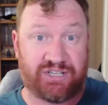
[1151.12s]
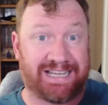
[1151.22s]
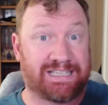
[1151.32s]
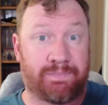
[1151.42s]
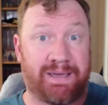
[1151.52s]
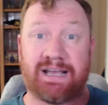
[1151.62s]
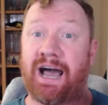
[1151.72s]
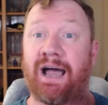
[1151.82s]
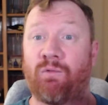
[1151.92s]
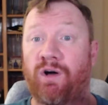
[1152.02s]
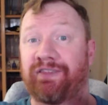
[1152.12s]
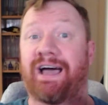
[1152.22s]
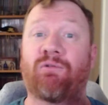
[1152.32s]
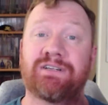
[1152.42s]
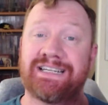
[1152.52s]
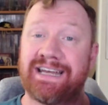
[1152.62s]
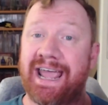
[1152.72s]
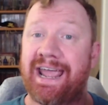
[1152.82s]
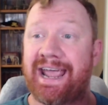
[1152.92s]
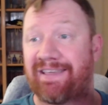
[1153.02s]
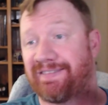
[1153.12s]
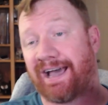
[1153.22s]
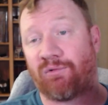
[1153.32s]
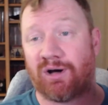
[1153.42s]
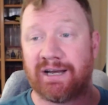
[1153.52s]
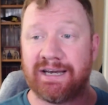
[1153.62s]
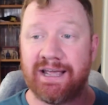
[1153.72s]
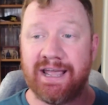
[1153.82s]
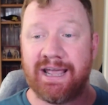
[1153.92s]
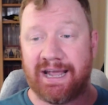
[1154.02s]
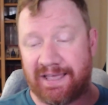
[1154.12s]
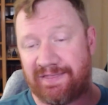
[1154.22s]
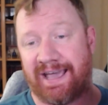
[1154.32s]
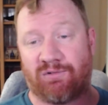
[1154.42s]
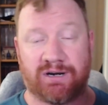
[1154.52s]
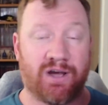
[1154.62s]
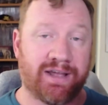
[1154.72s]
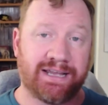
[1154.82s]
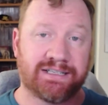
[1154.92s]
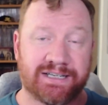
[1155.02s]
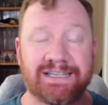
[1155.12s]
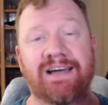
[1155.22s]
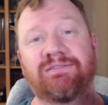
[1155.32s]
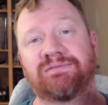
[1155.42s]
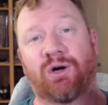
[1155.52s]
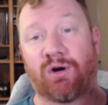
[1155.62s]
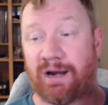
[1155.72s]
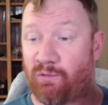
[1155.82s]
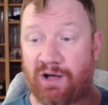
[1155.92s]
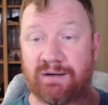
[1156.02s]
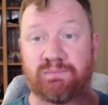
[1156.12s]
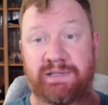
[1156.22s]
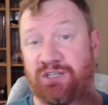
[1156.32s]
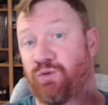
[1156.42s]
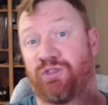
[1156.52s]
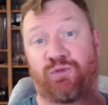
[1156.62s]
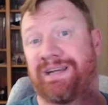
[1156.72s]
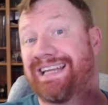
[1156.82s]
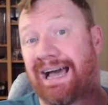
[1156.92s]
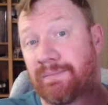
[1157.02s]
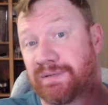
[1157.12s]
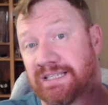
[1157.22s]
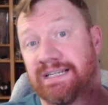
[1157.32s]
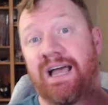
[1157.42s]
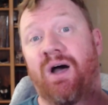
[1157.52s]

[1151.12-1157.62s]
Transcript: get to pick, I want that one today, and that one, and that one. Okay, good to go. Or I want this one 3 times.